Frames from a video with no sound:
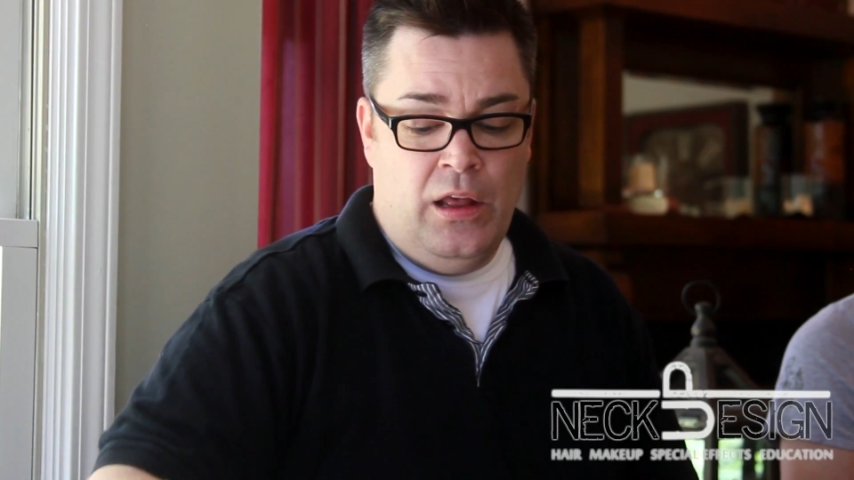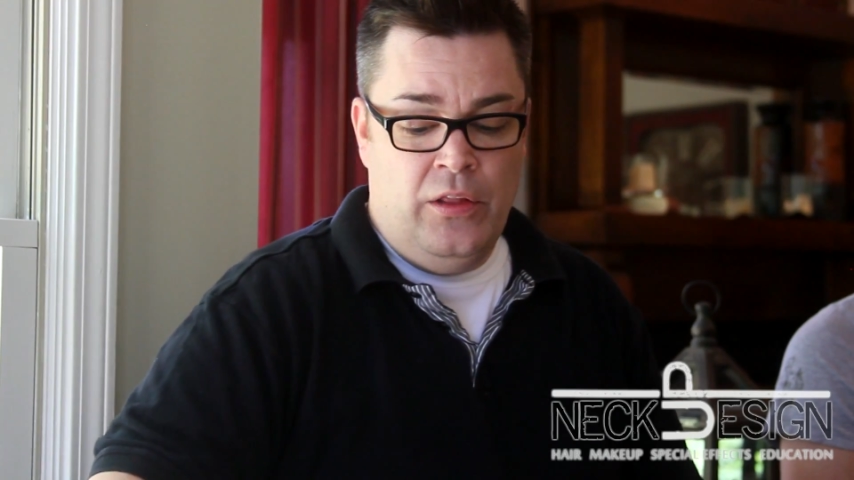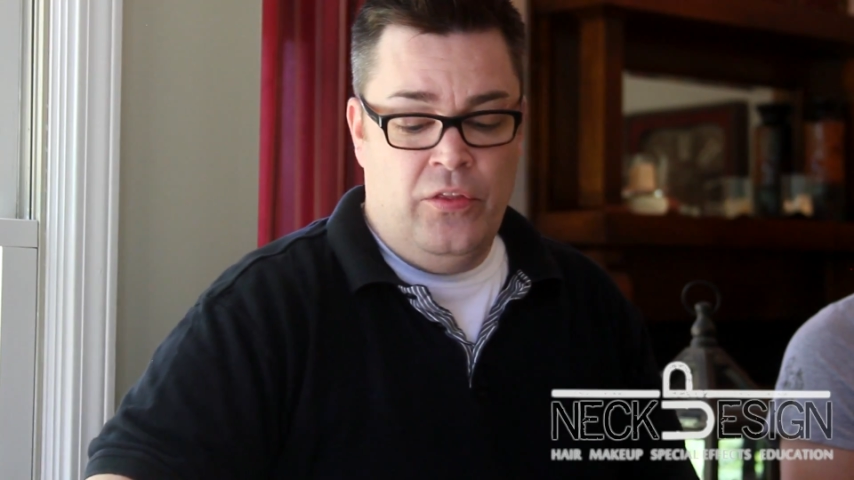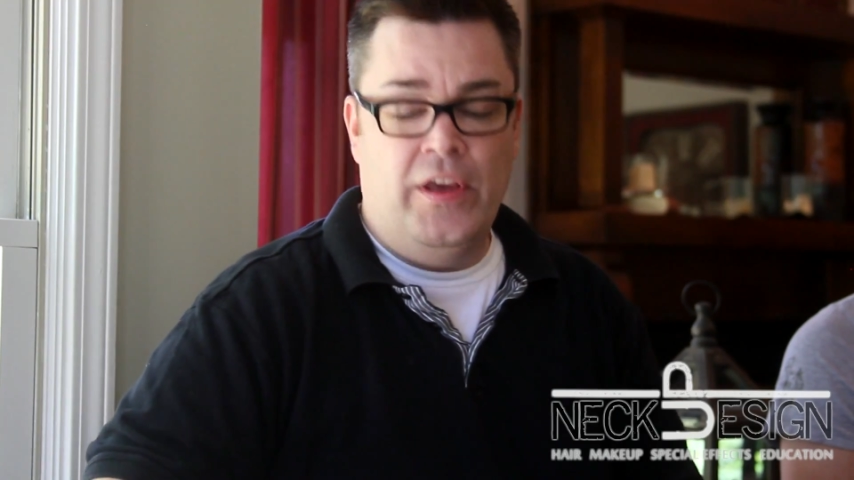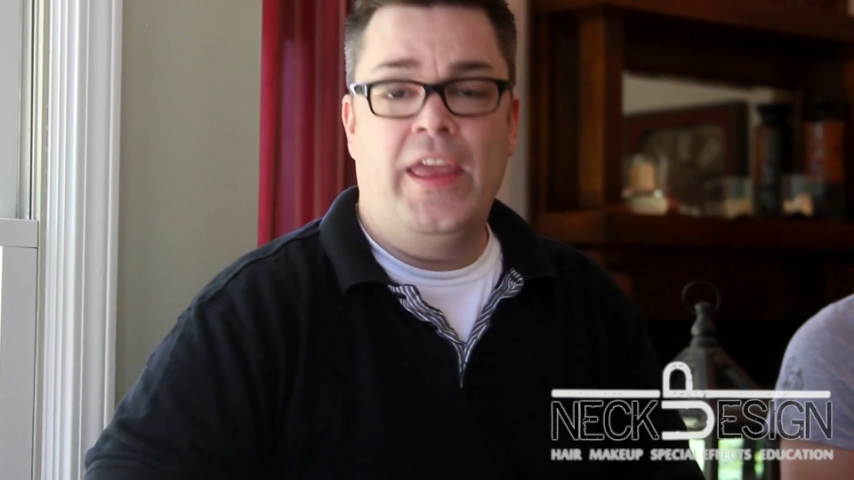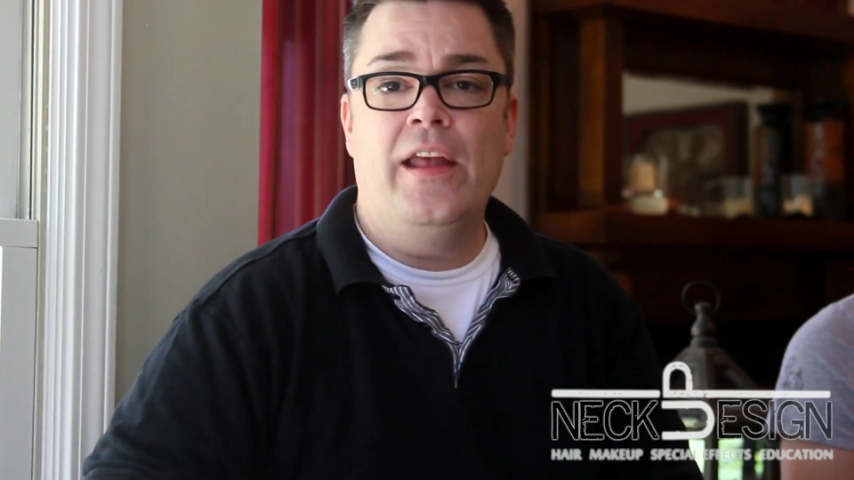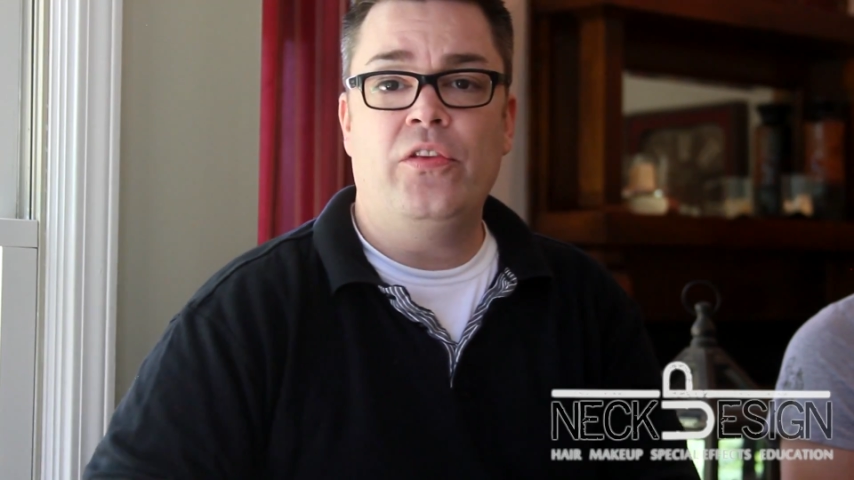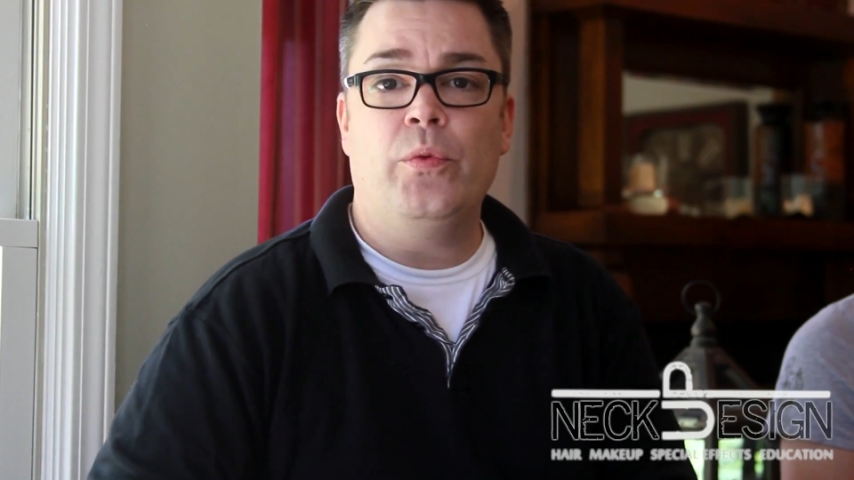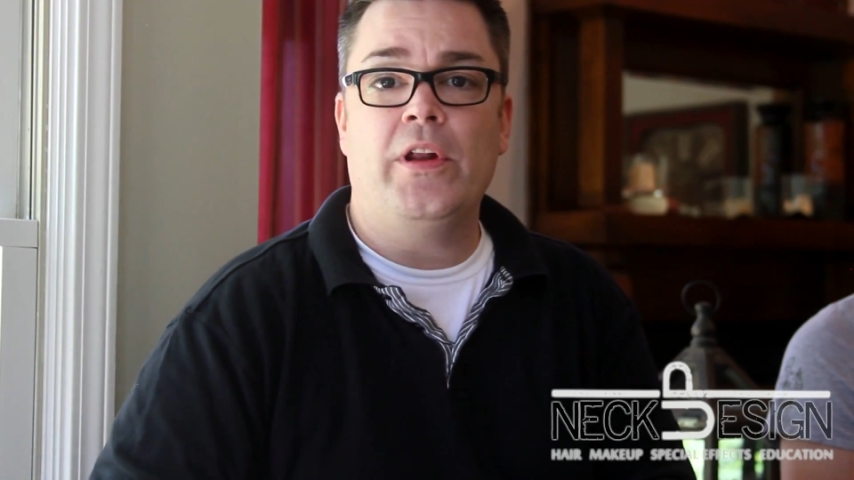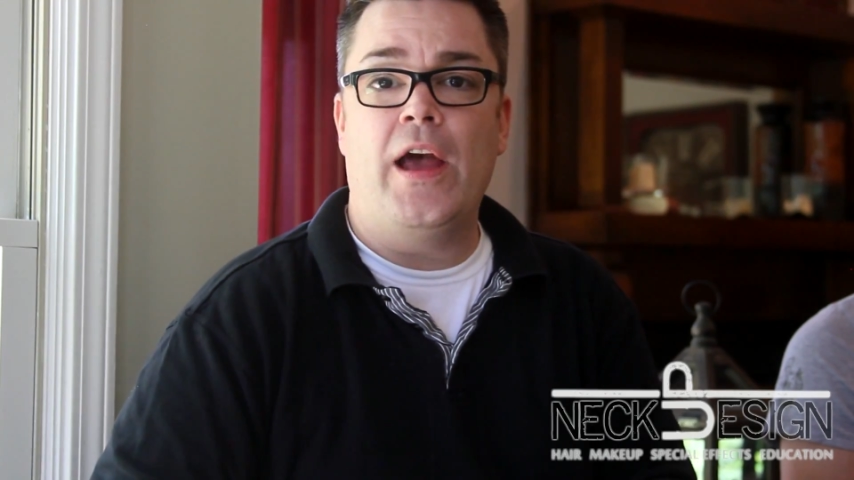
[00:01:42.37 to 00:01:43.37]
The
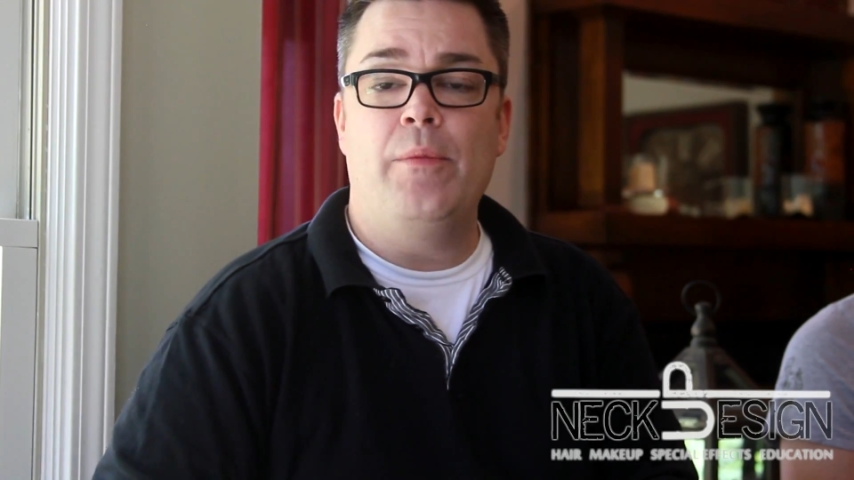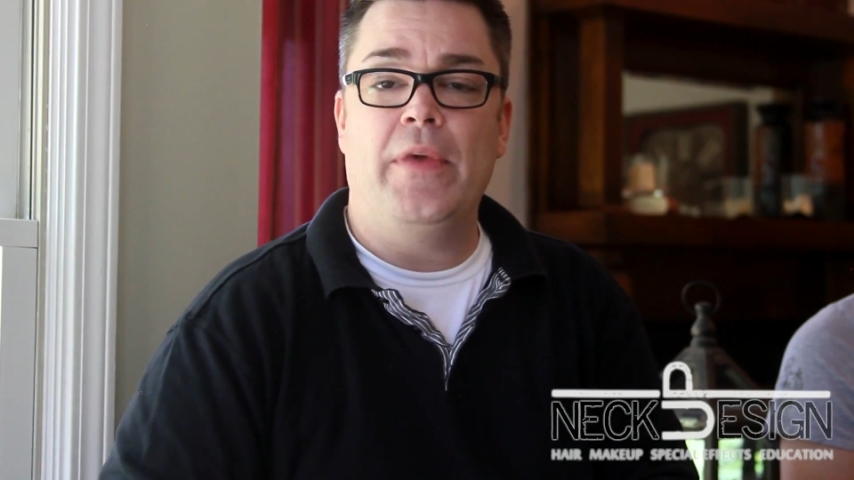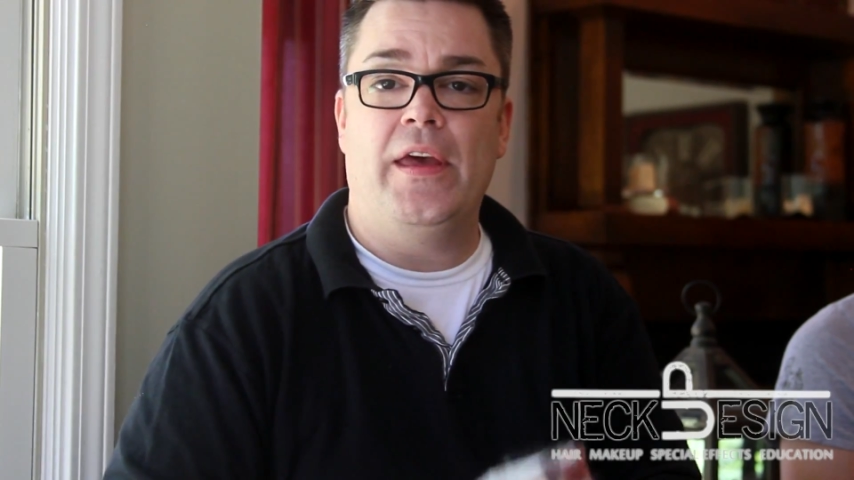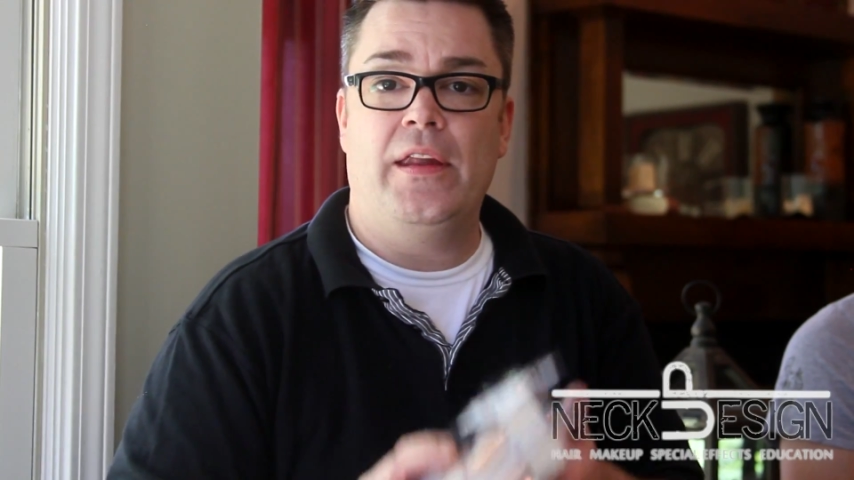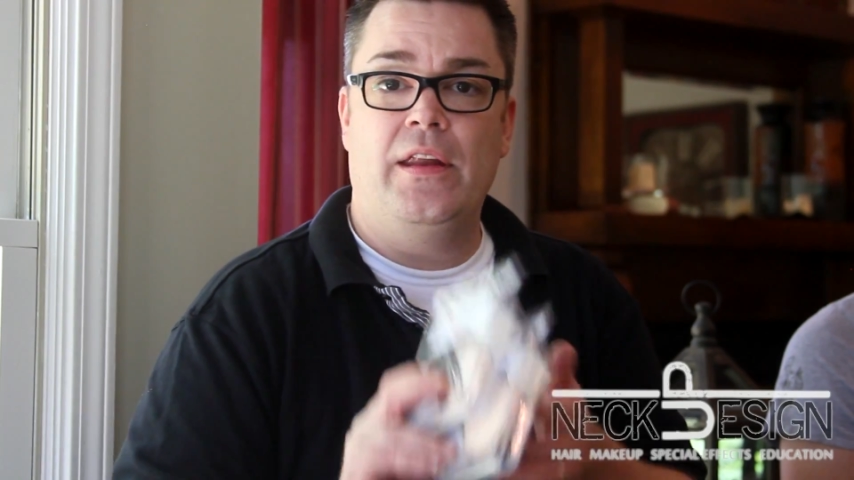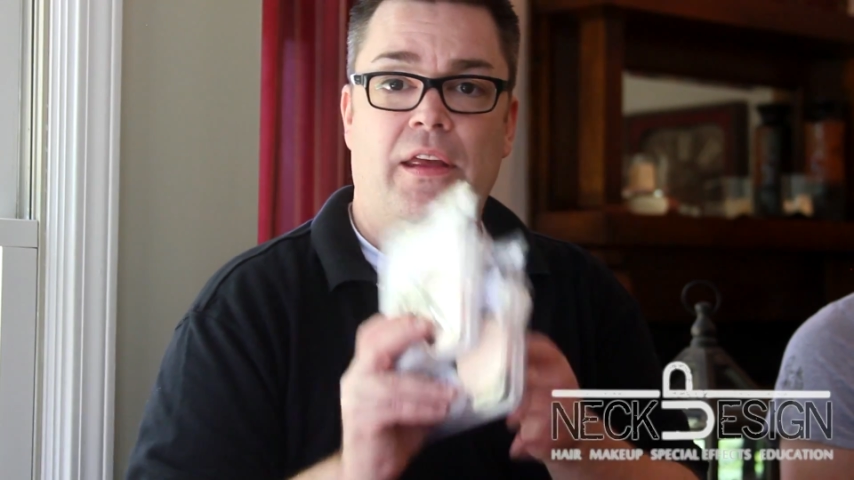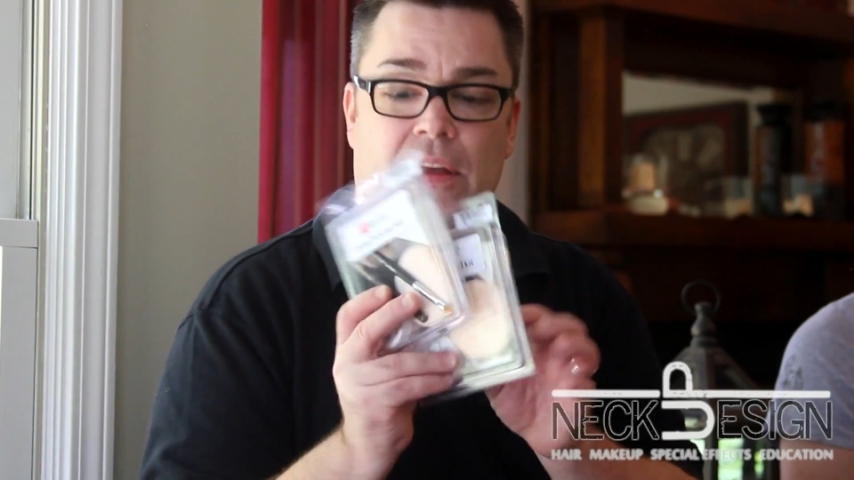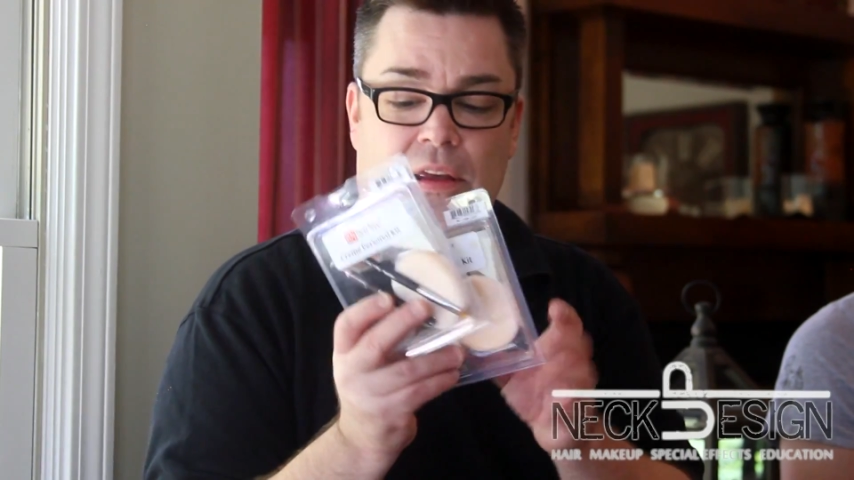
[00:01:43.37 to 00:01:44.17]
kits would come in